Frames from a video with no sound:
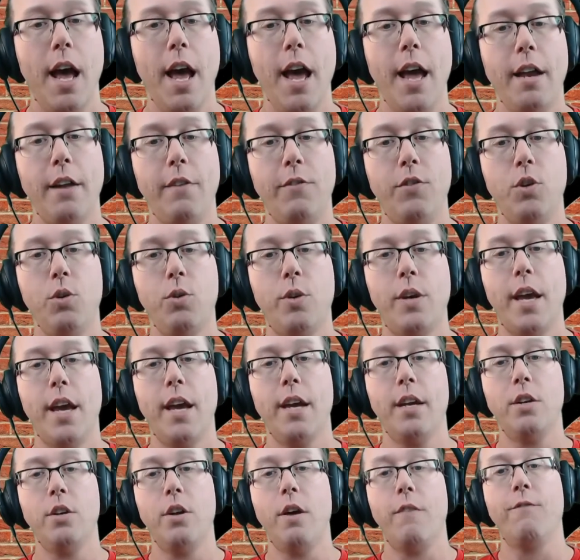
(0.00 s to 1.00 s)
And if you
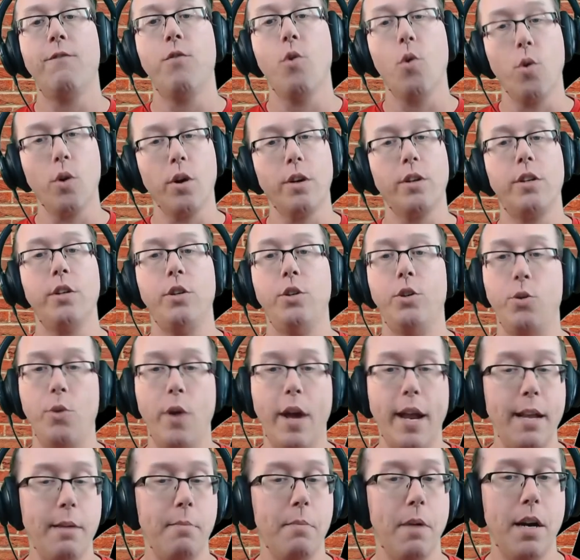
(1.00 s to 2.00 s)
can't afford to do
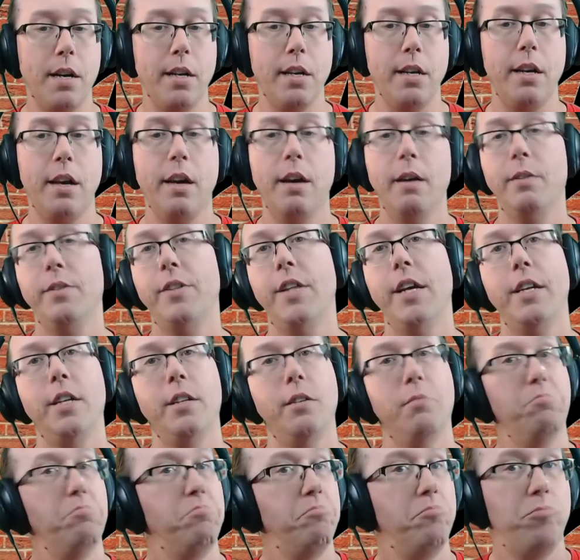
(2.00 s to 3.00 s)
any money,
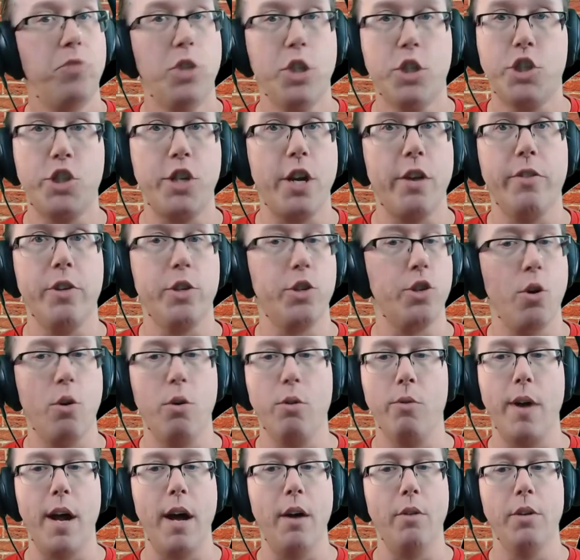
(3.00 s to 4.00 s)
then just share the show
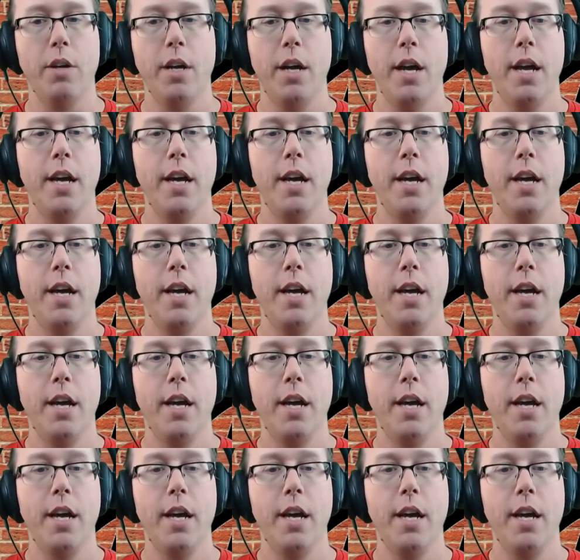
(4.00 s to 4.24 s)
around.